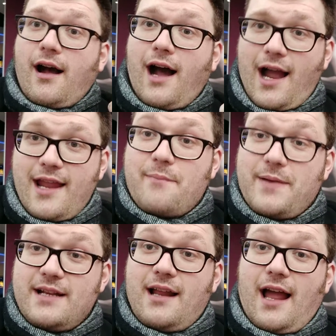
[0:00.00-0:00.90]
I have
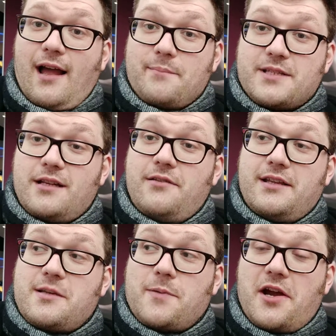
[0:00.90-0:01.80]
been absolutely
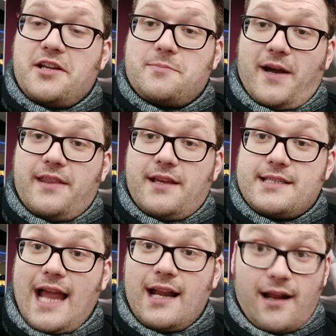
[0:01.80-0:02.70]
surprised by
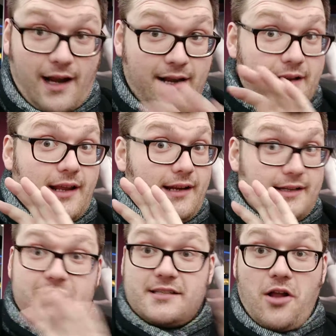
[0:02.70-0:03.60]
this, and
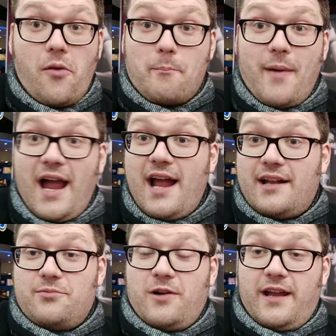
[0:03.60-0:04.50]
this is not
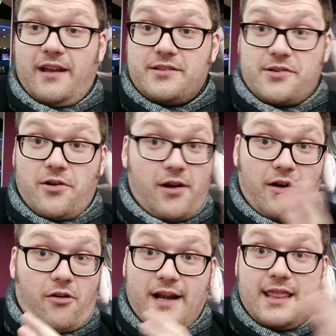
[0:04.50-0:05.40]
bad ways
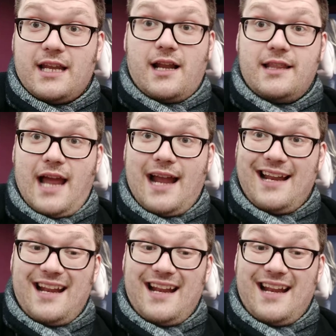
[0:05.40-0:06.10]
or anything like that.